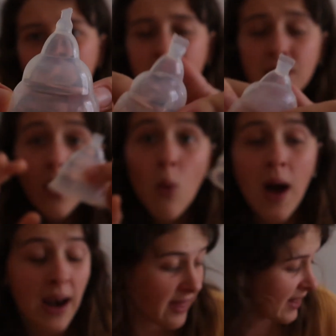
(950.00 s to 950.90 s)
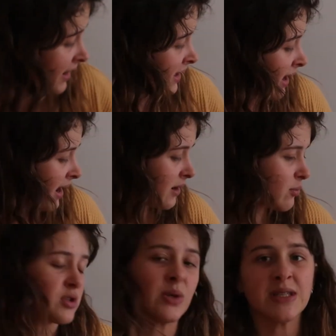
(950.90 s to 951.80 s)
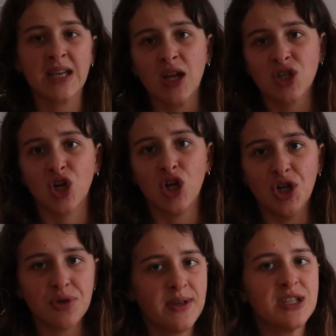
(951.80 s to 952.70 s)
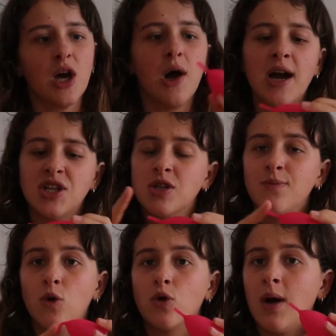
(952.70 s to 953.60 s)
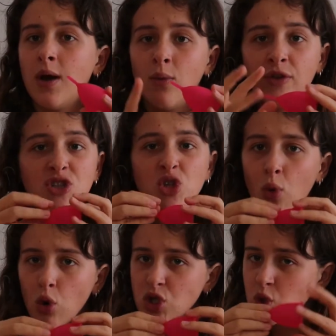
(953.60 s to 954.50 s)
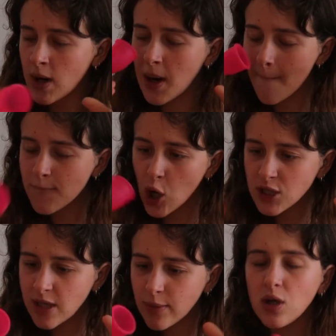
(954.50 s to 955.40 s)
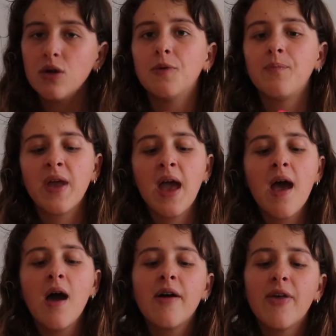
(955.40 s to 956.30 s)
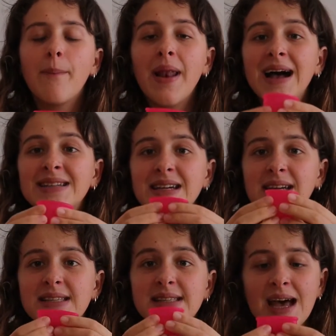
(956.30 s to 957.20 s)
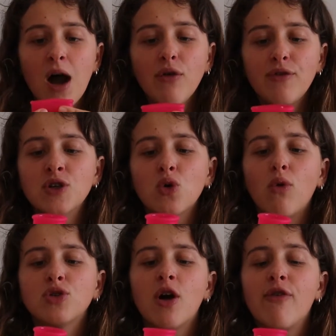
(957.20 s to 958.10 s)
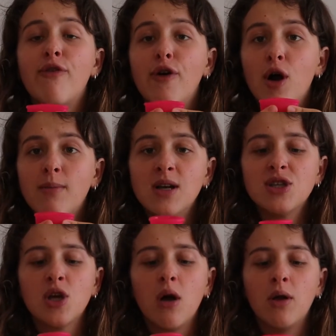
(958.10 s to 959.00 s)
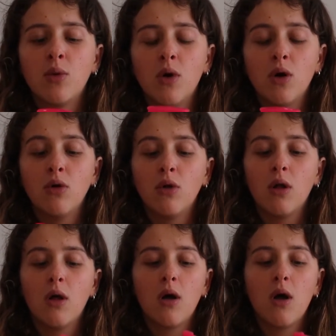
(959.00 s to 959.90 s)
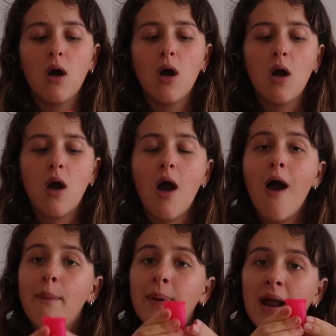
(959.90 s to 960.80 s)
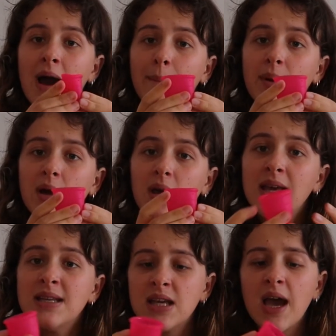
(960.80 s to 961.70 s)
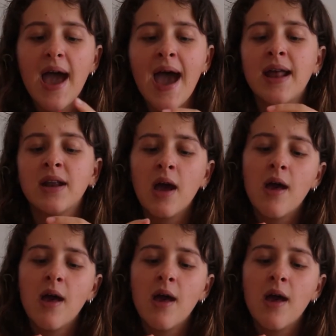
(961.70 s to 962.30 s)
want one like that again because I was scared it's gonna hurt me, so I just bought one with the smallest one possible. The plastic itself is also firmer, so it will open up easier, and